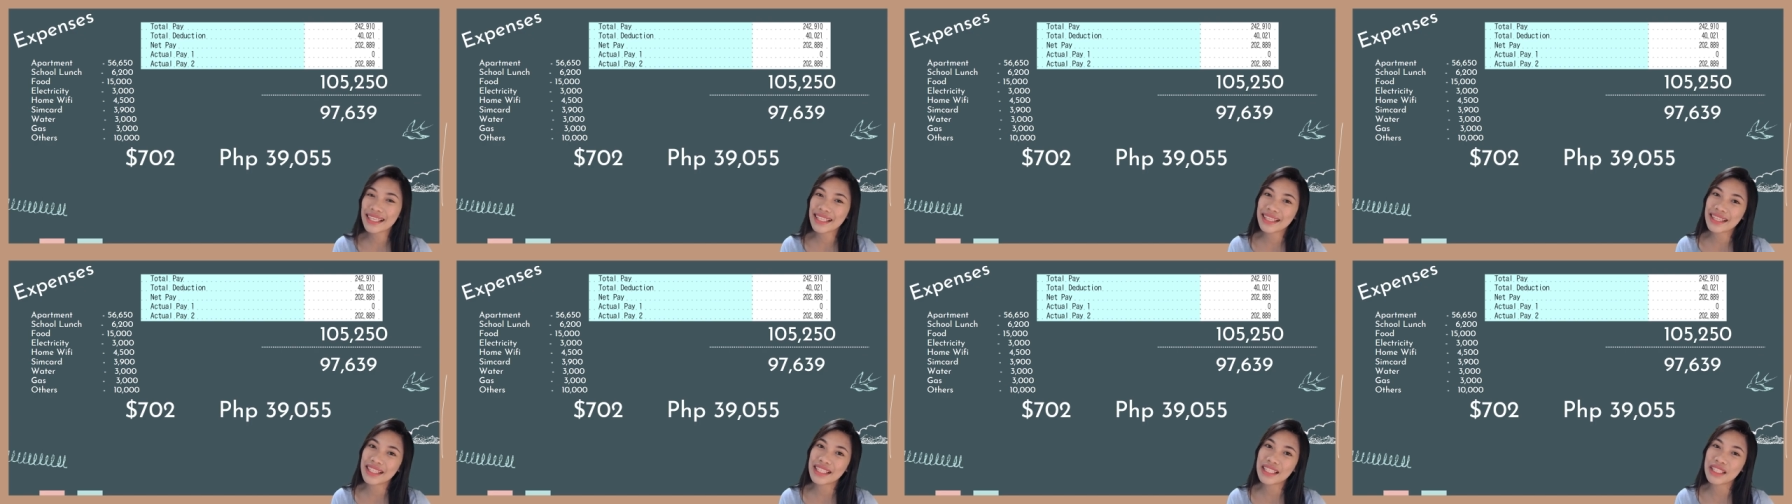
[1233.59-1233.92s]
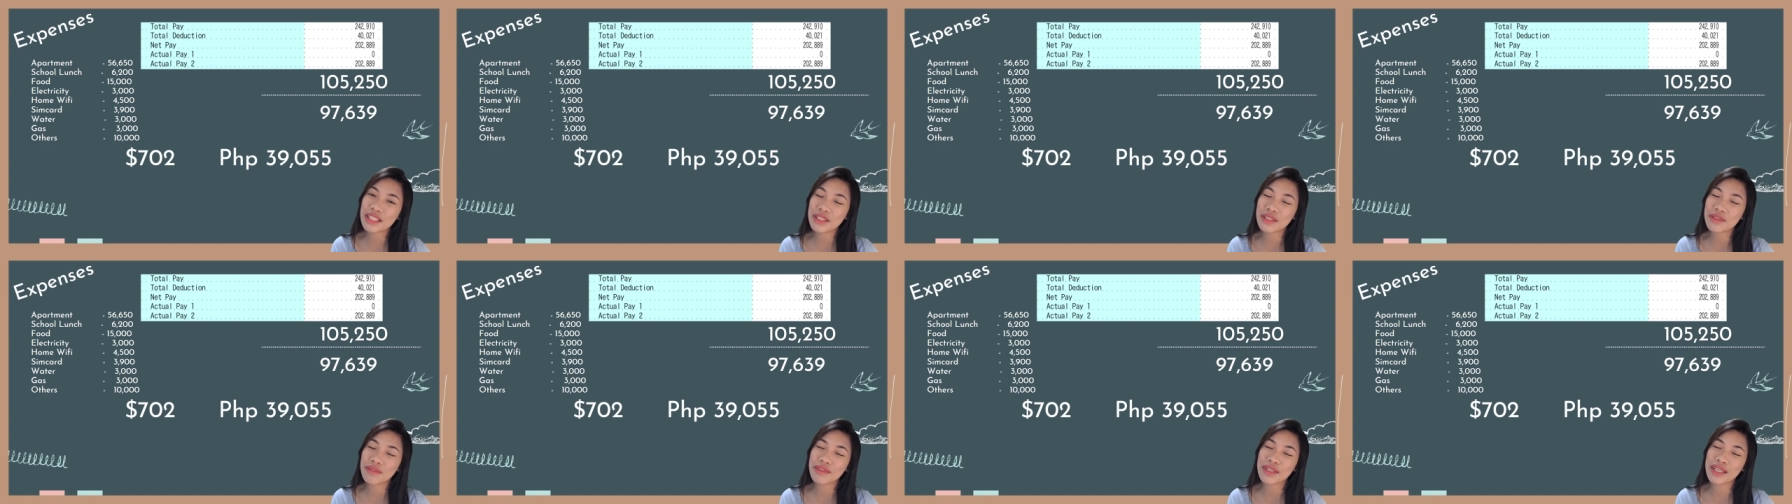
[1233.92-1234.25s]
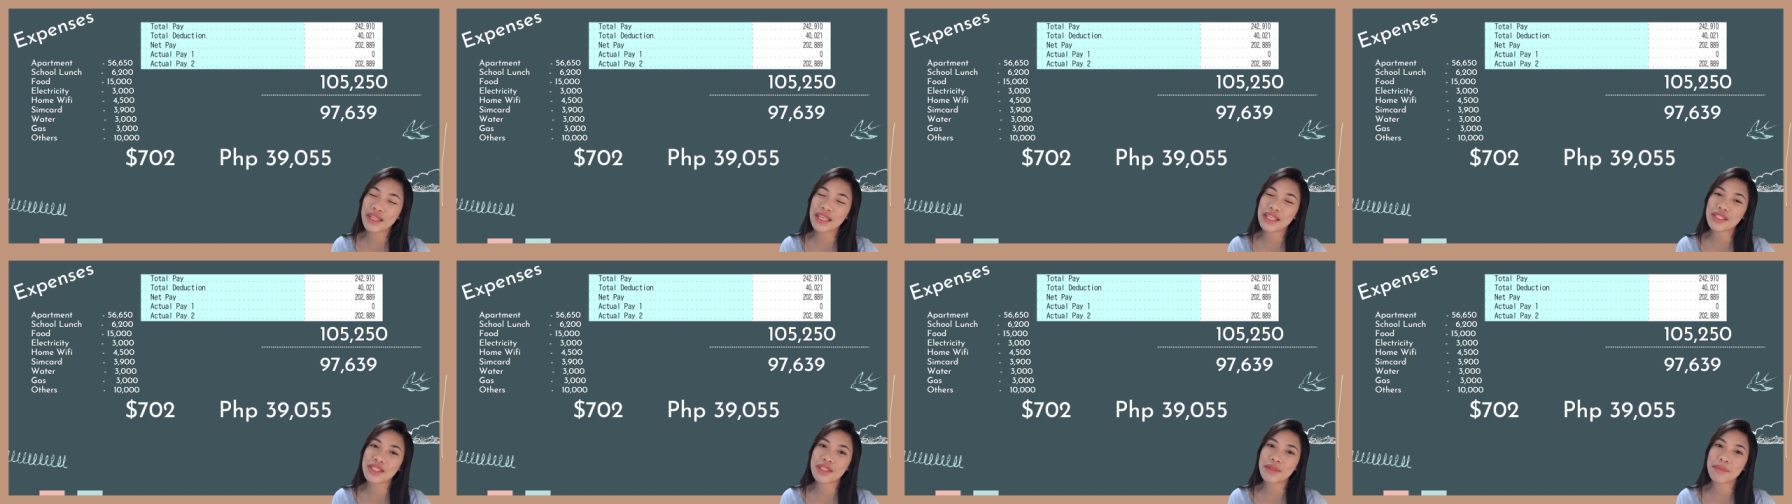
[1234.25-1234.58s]
Hit the
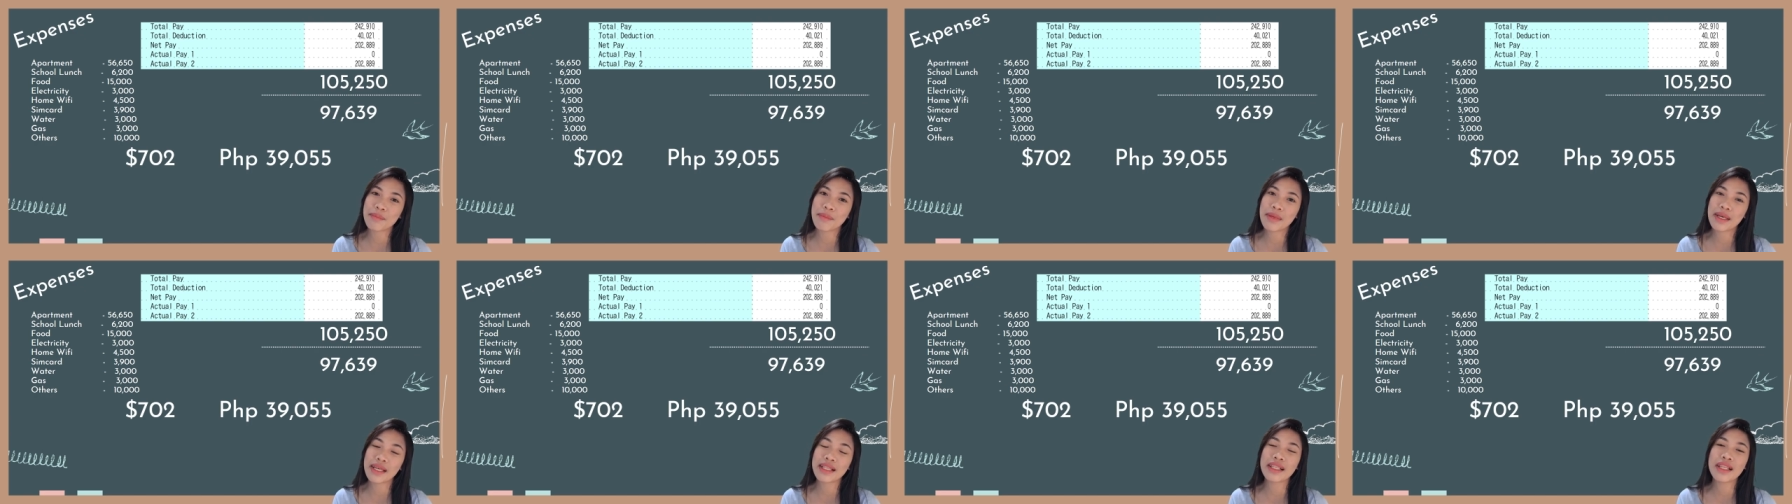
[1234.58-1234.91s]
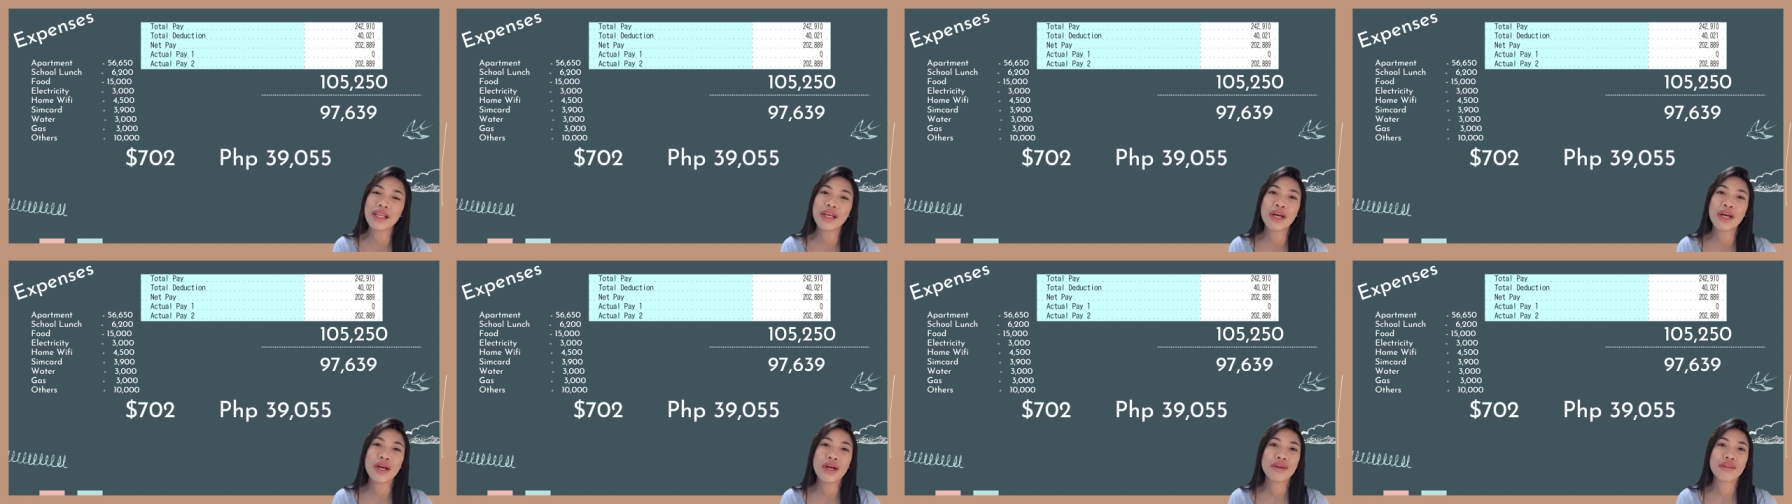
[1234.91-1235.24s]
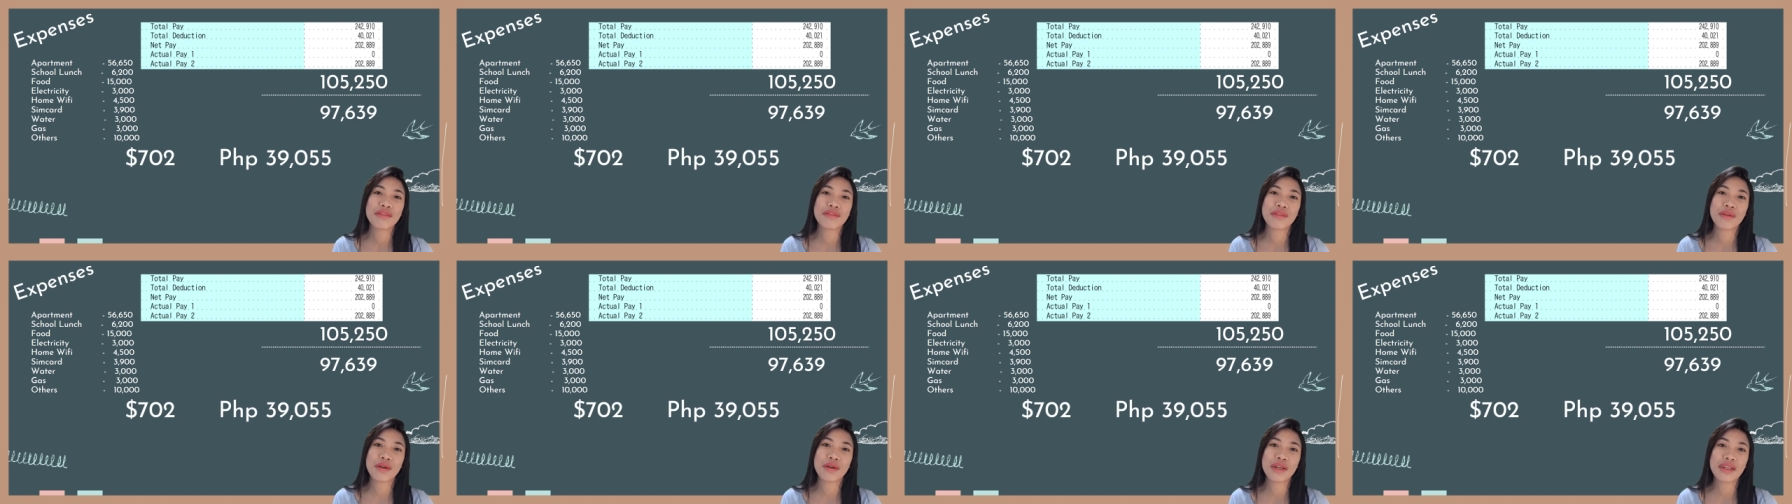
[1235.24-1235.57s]
notification bell
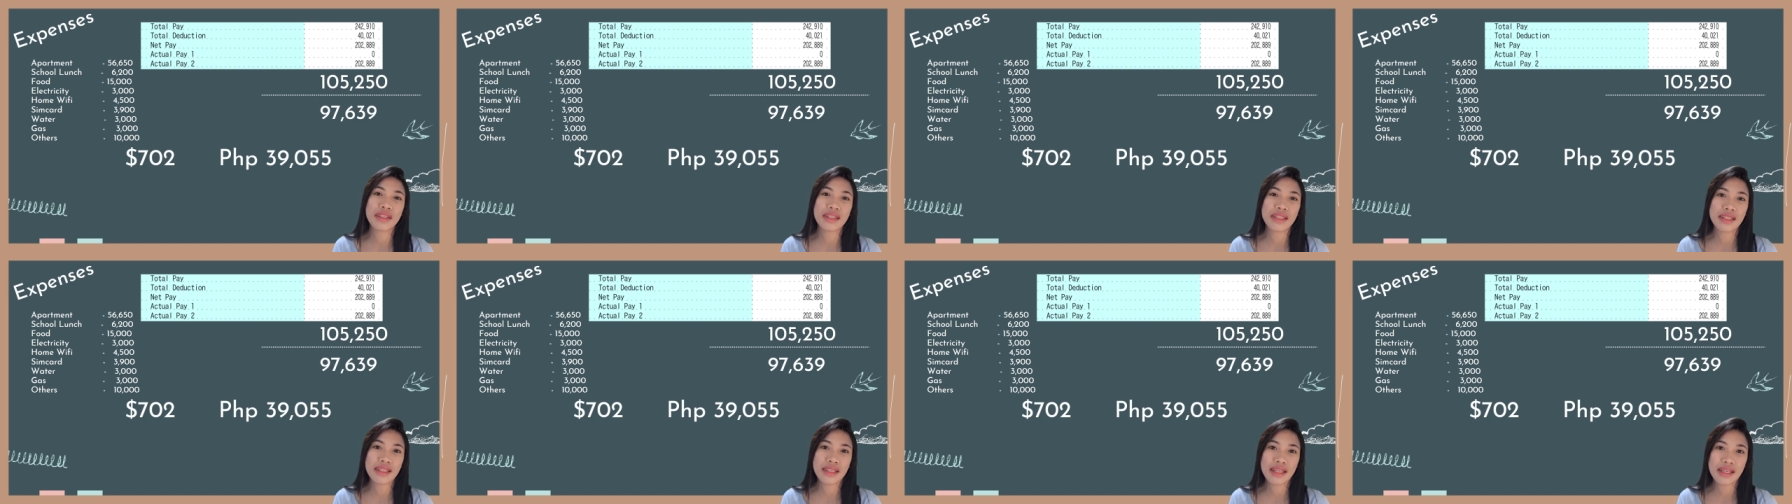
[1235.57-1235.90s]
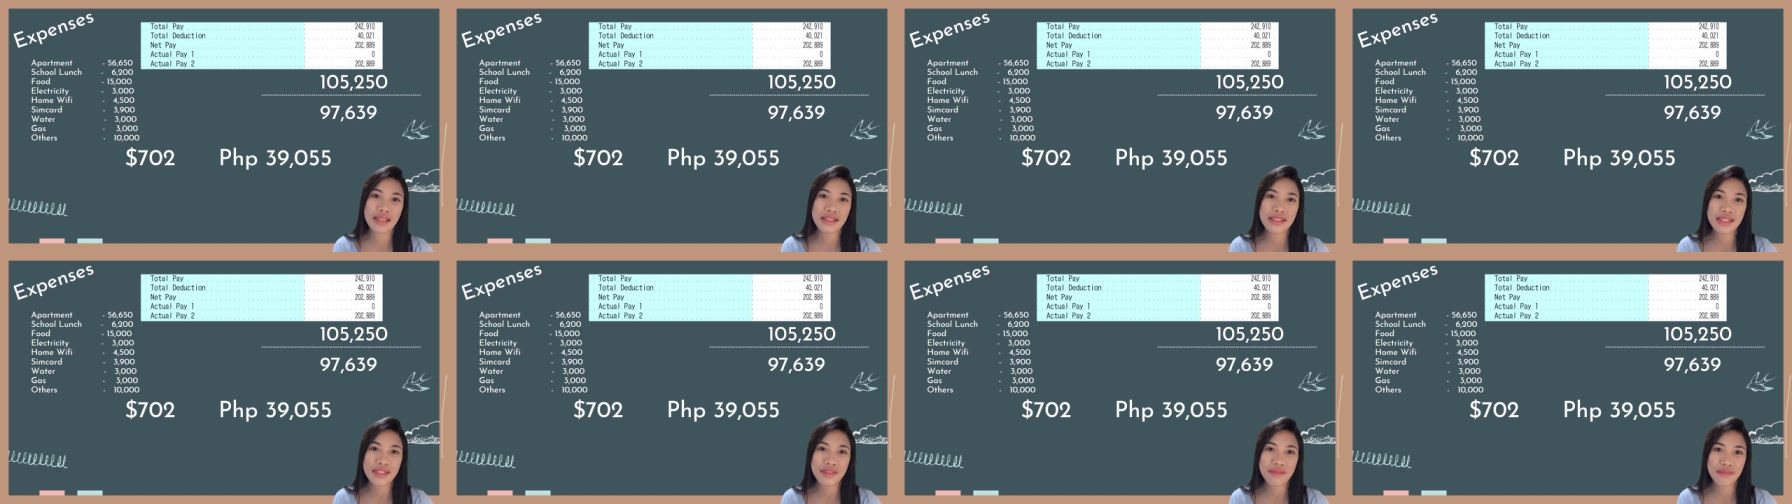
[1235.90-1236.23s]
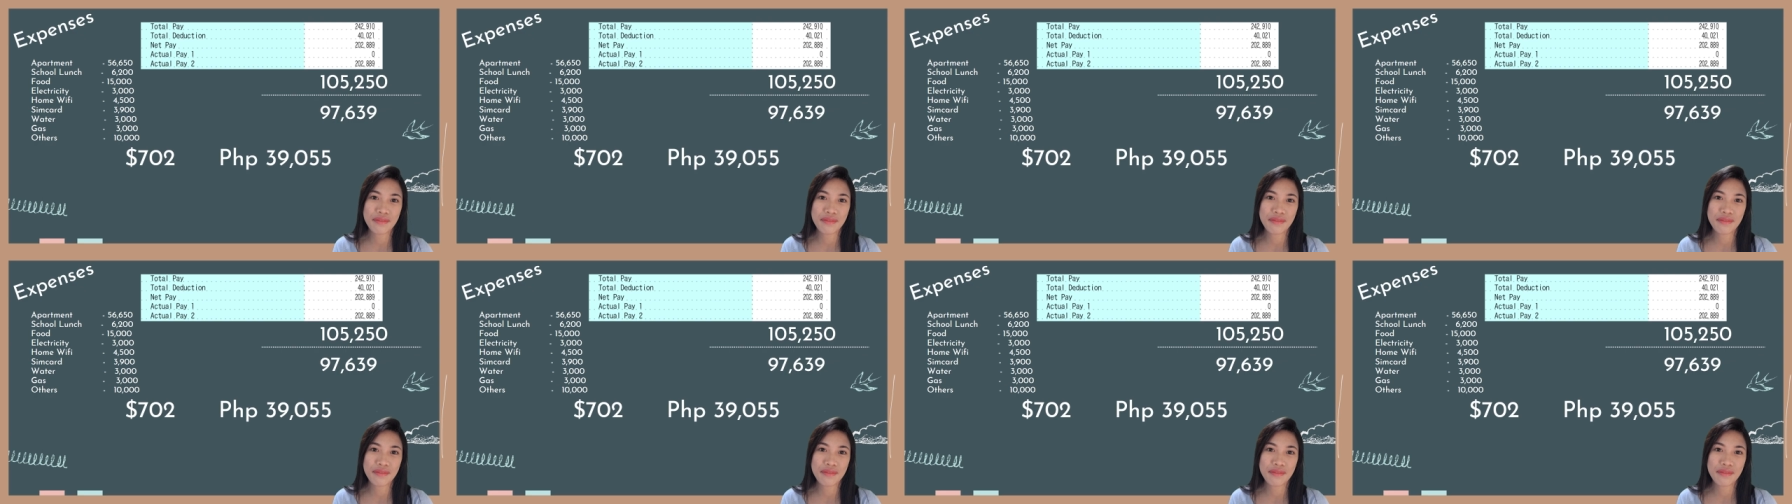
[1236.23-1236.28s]
for the next